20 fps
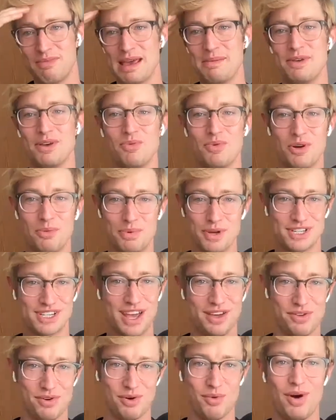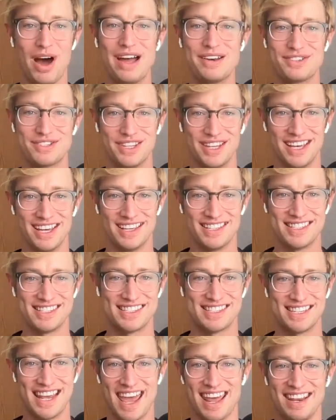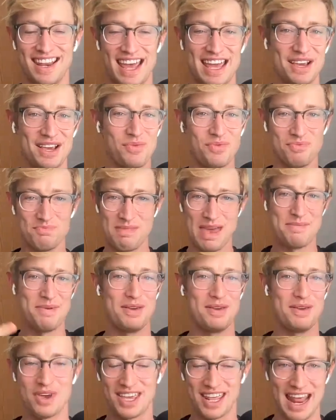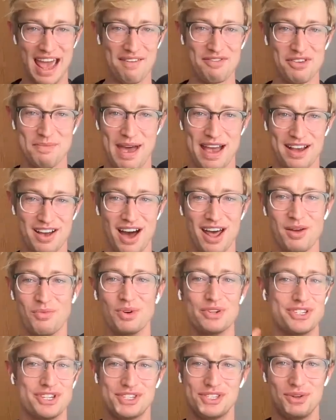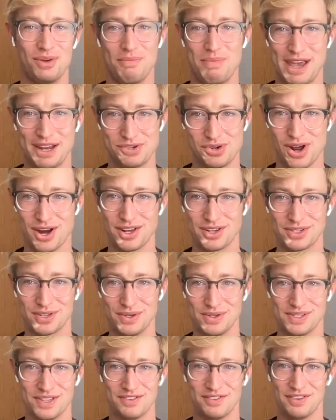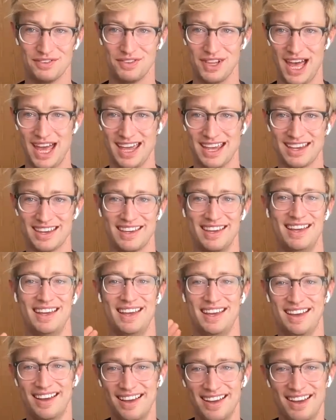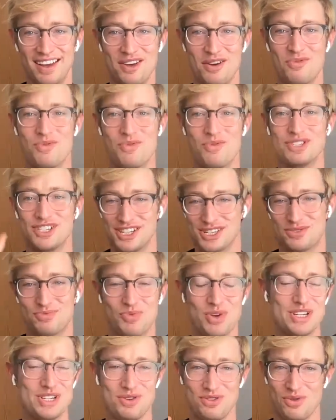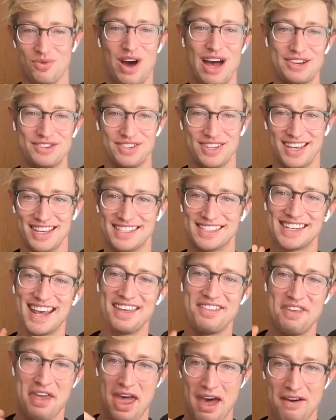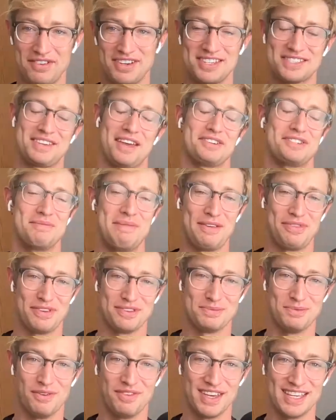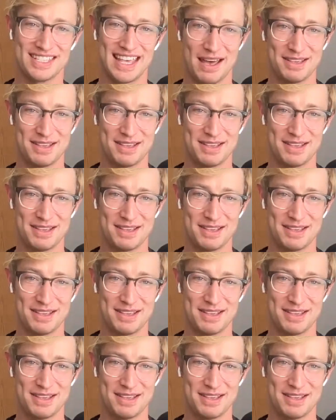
Maybe we'll put together a hmm. watch mm. list, and like maybe mm. we can hmm. have you back on, and we'll just do a Patreon exclusive of like we'll just redo the watch list and have a discussion yes. about those movies.